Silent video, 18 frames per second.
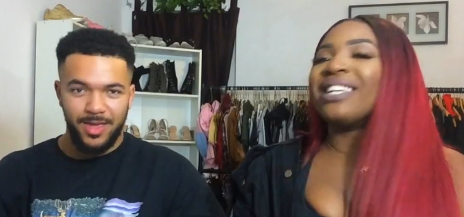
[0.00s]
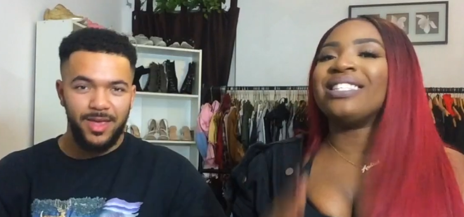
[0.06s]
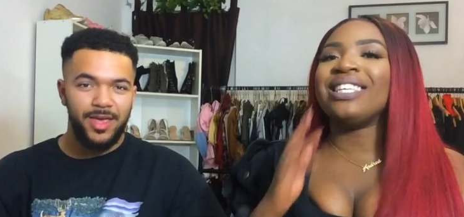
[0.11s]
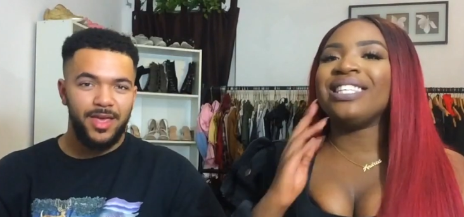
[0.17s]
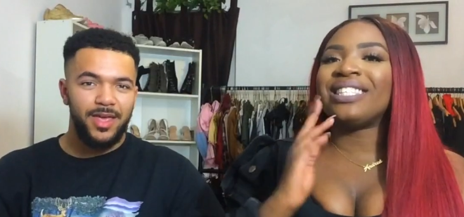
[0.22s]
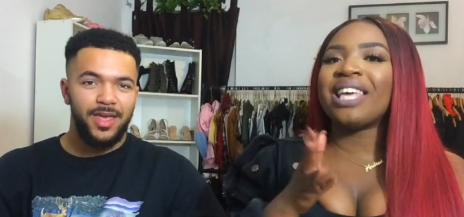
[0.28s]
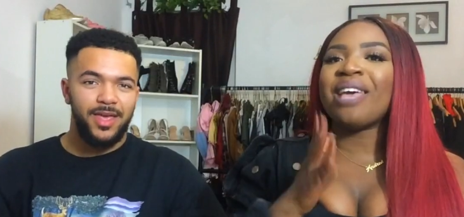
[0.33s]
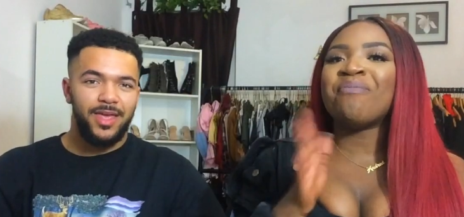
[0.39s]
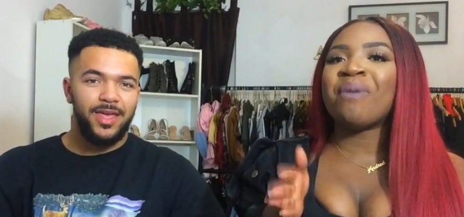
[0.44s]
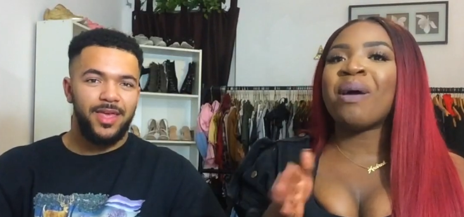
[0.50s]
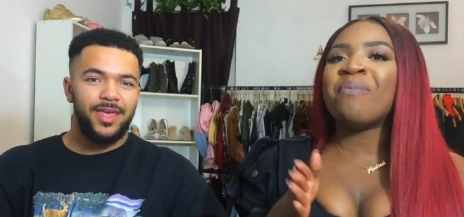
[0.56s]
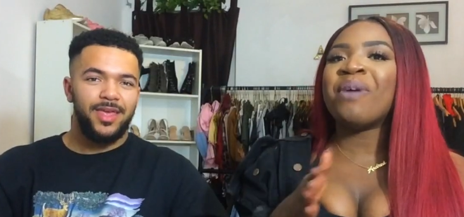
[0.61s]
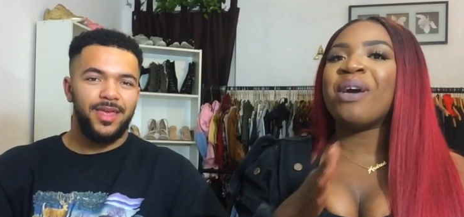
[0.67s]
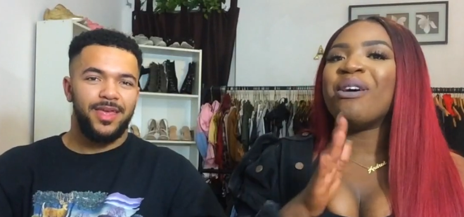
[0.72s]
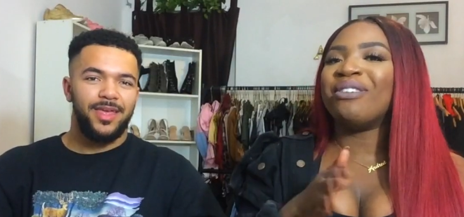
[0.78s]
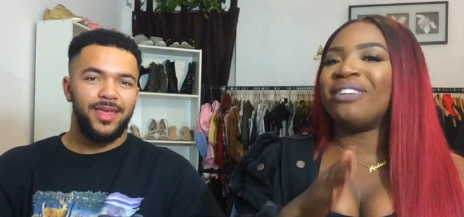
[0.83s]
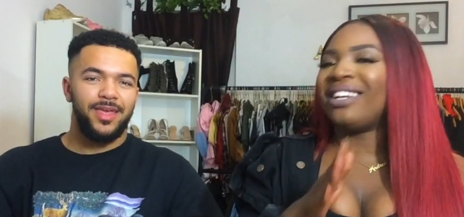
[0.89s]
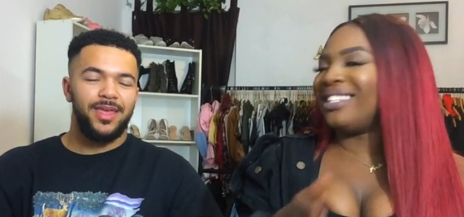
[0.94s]
Speaker 1: Does he say baby
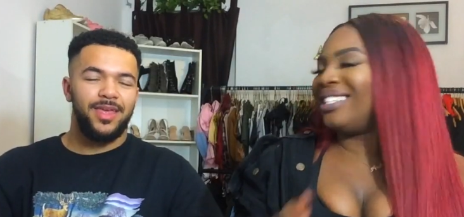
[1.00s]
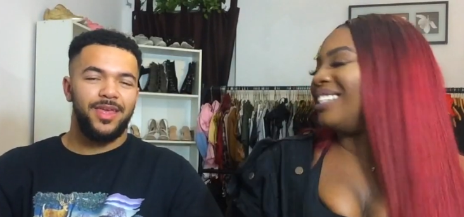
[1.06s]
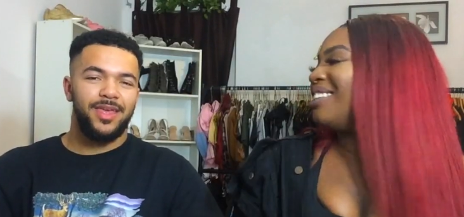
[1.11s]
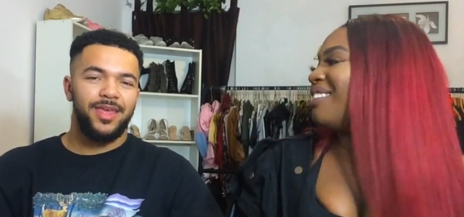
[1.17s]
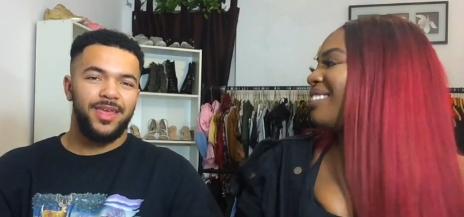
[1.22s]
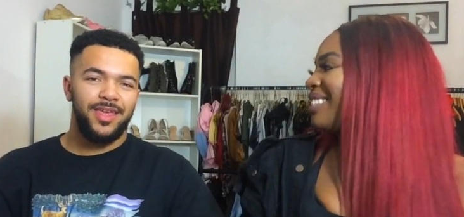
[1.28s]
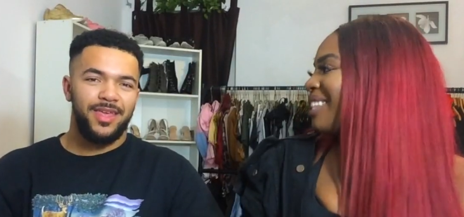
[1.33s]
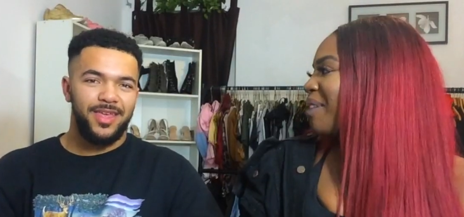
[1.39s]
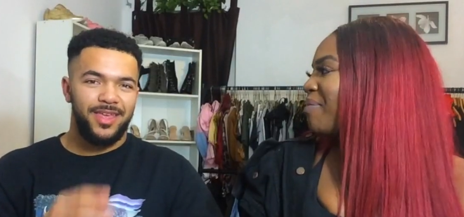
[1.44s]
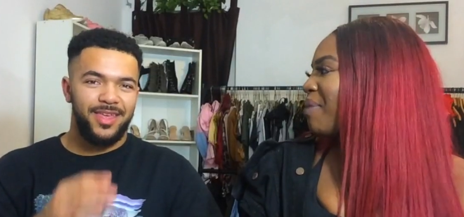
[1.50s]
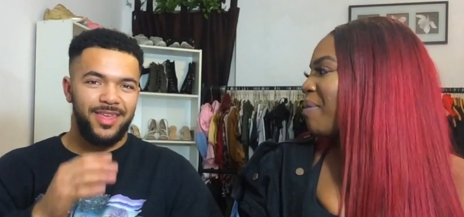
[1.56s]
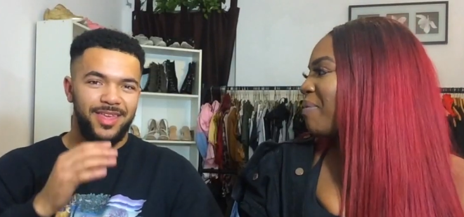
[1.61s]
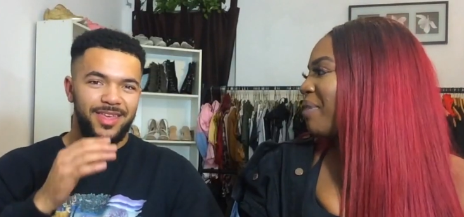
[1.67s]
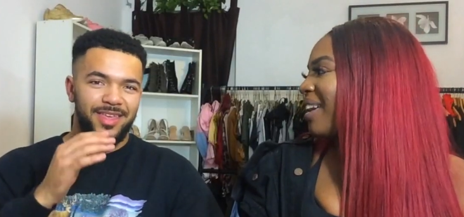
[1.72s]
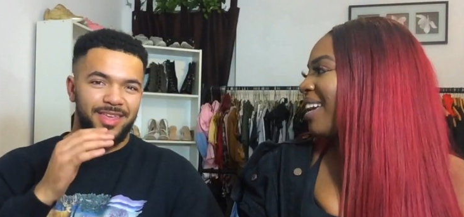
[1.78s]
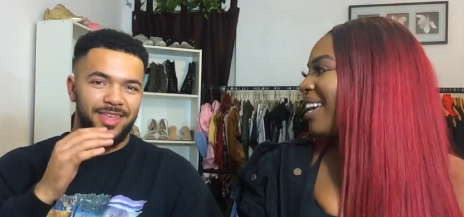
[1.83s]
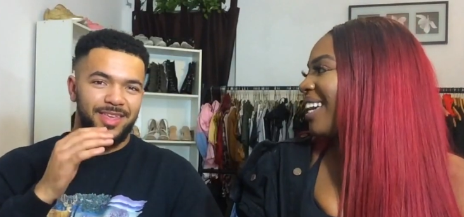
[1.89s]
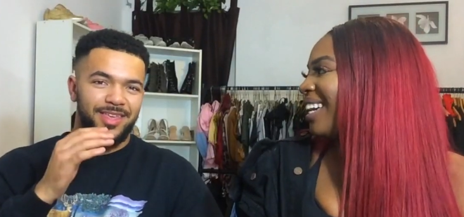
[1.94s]
or does he not say
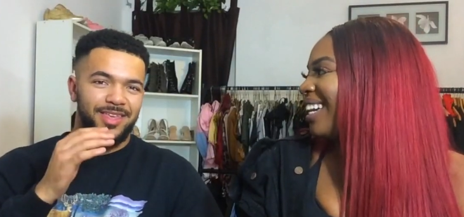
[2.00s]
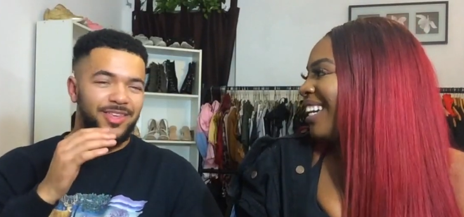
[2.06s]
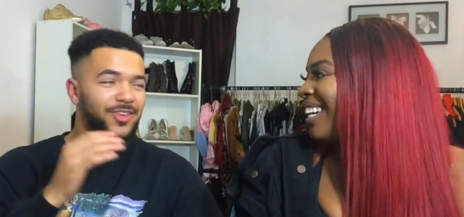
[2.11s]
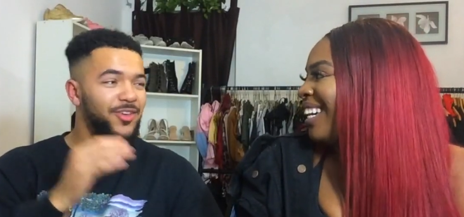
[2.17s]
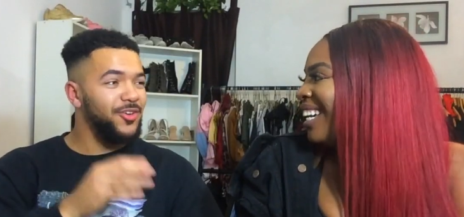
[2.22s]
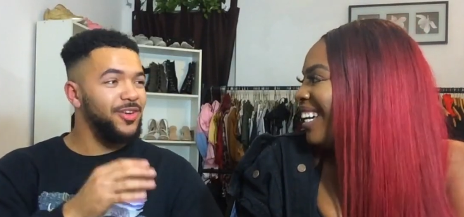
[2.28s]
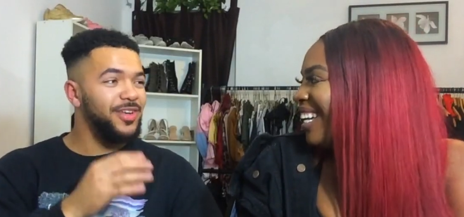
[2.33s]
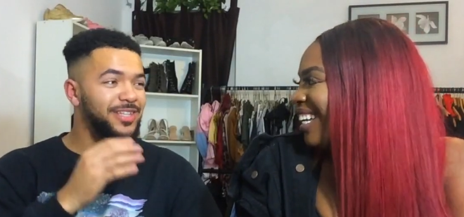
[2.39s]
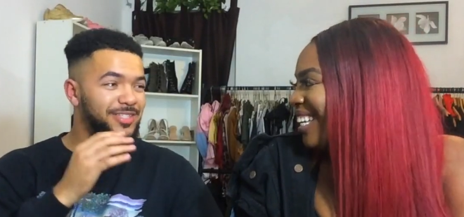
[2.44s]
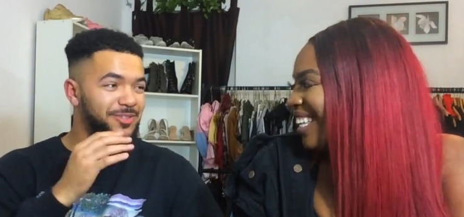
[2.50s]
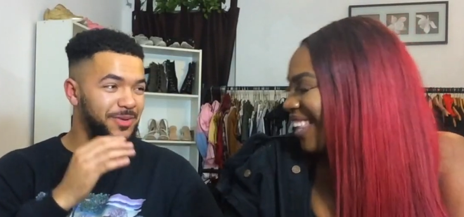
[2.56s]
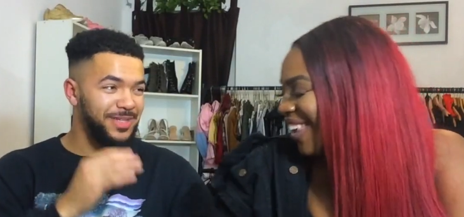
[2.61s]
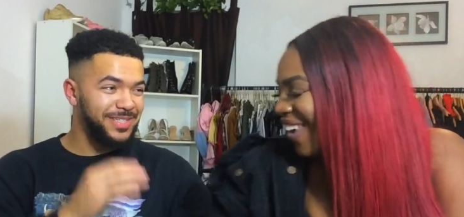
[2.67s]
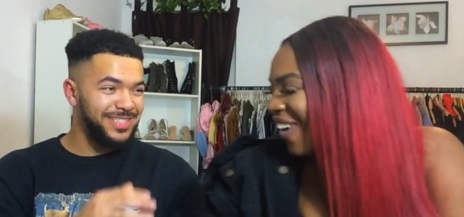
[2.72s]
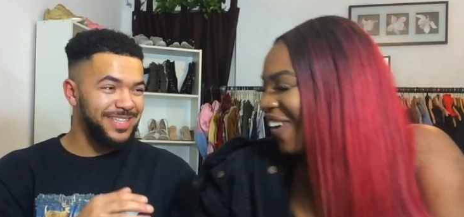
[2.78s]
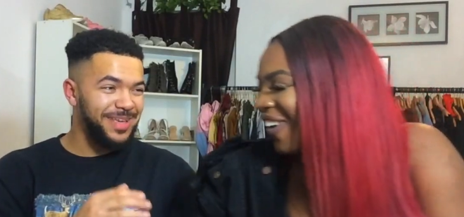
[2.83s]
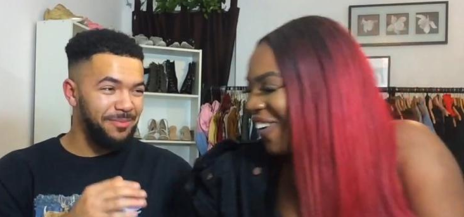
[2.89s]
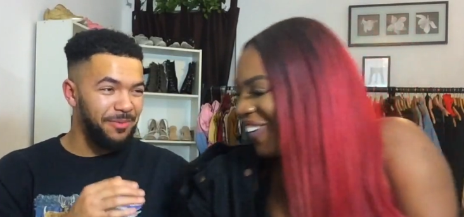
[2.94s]
baby?
Speaker 2: You need to
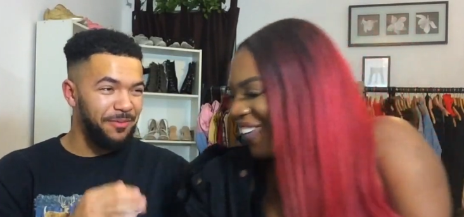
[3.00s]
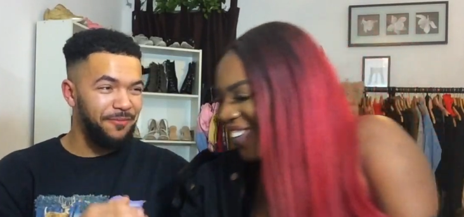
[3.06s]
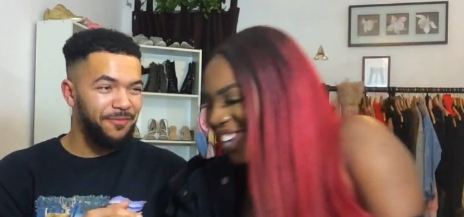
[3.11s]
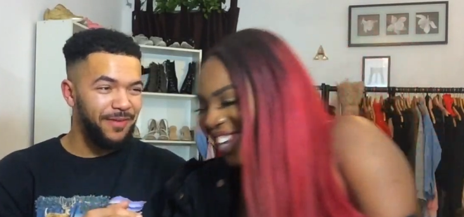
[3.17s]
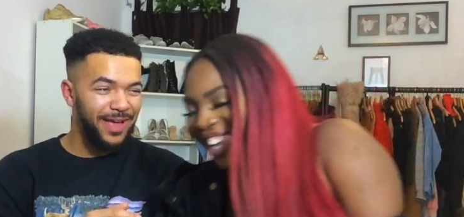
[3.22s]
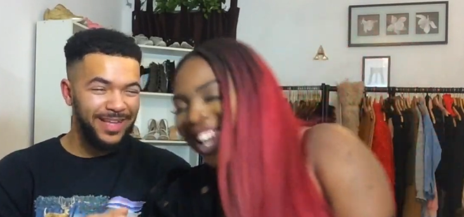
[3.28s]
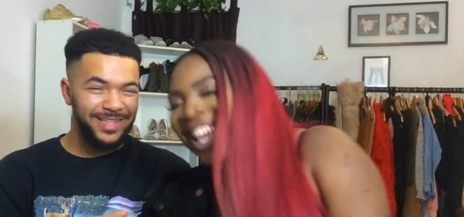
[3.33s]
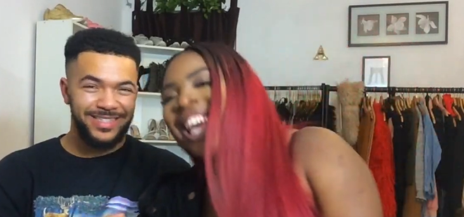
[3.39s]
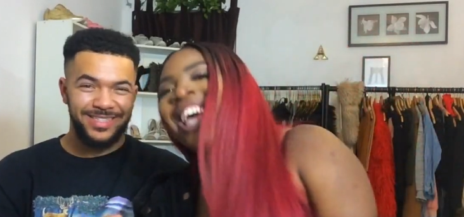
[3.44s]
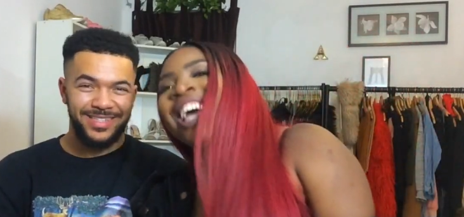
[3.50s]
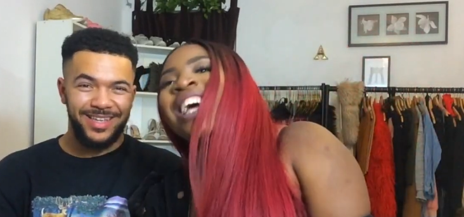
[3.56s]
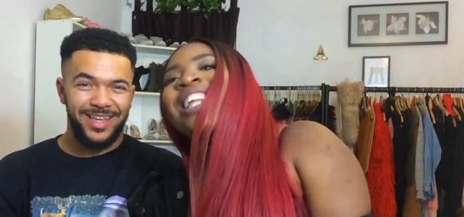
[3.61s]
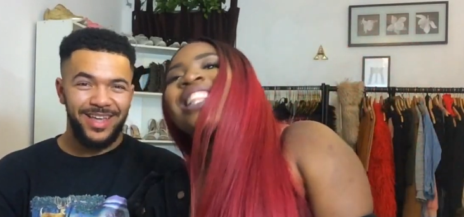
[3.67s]
accept the fact.